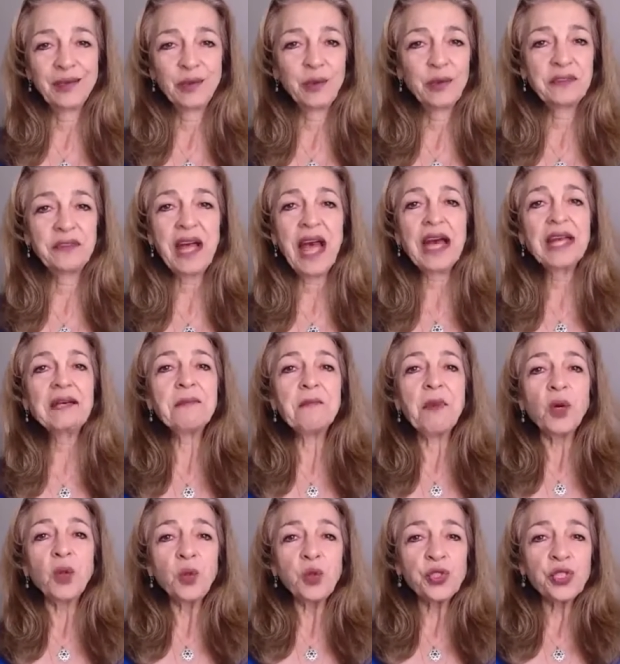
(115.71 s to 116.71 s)
We've got
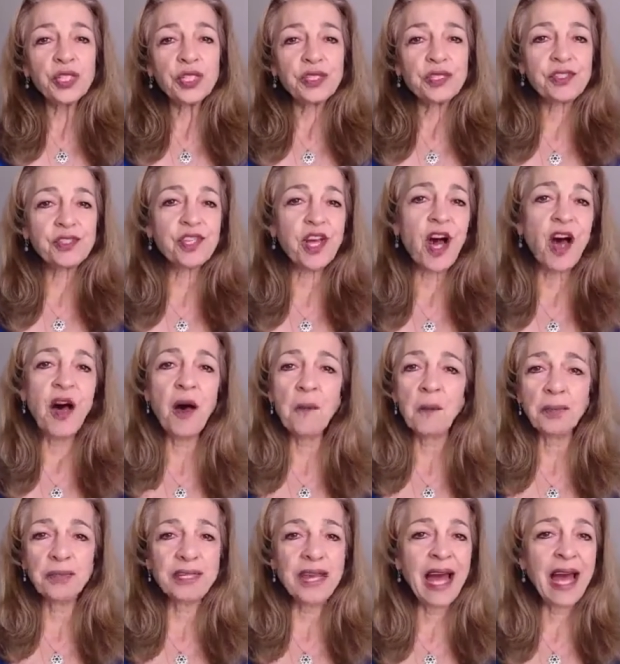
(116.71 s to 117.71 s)
emotions
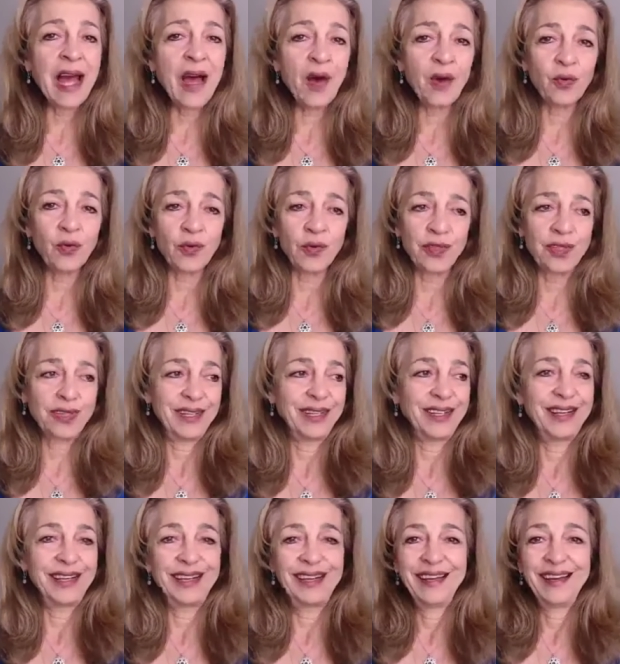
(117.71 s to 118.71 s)
up, down,
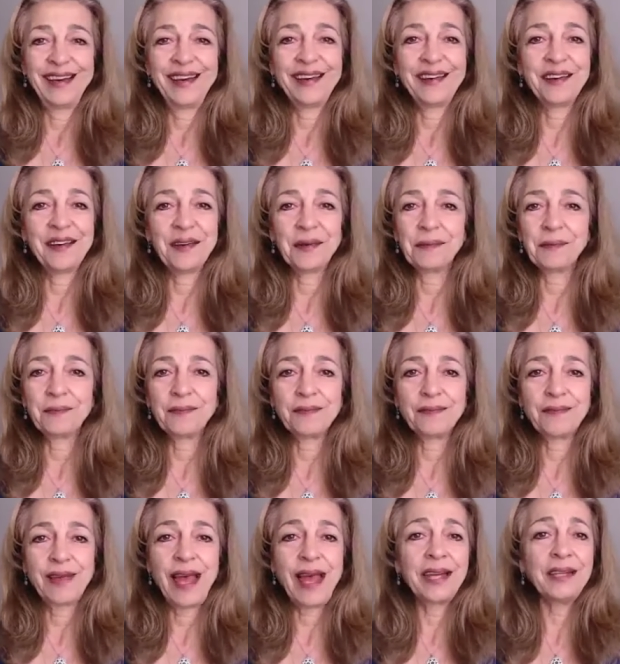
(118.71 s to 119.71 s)
um,
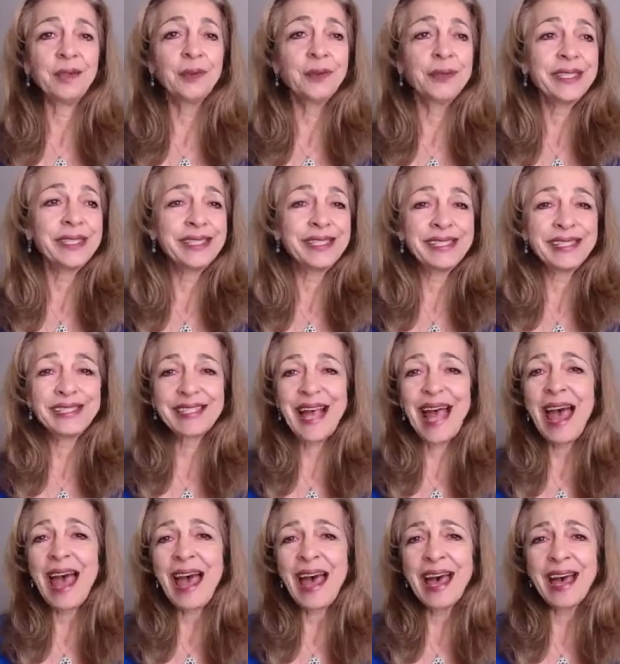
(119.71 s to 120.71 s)
angry,
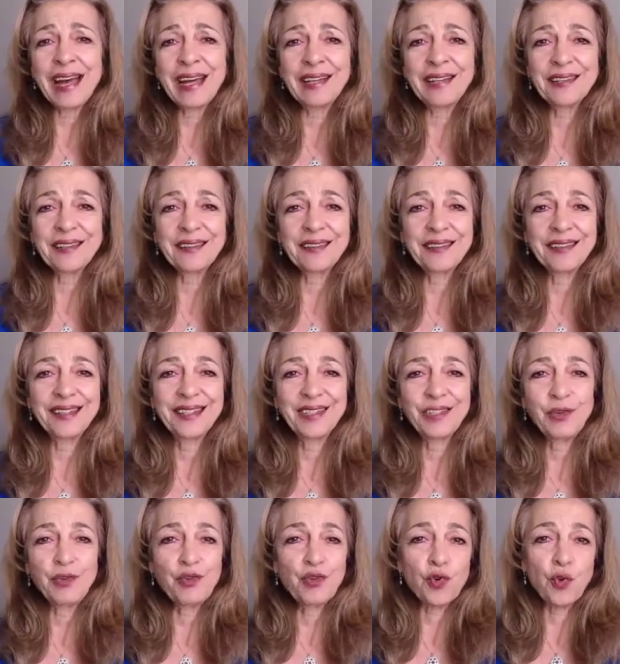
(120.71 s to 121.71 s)
sad,
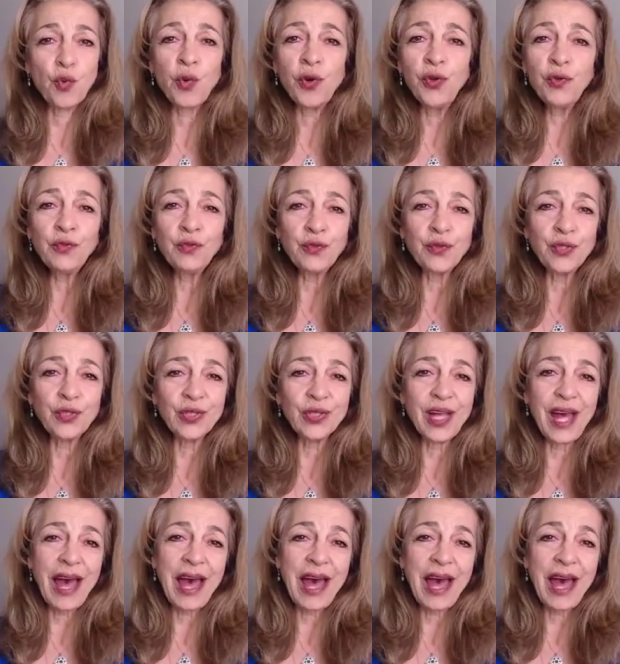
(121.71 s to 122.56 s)
joyful,